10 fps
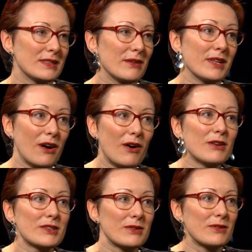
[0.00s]
So they're
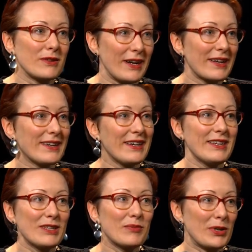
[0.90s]
also,
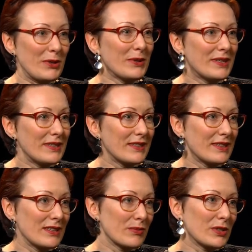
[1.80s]
again, in Poland,
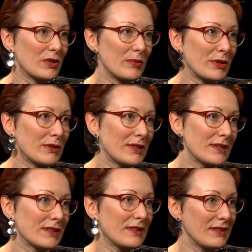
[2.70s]
as we know,
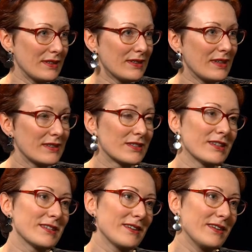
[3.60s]
Poland has
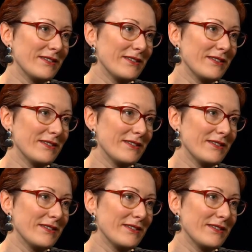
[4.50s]
just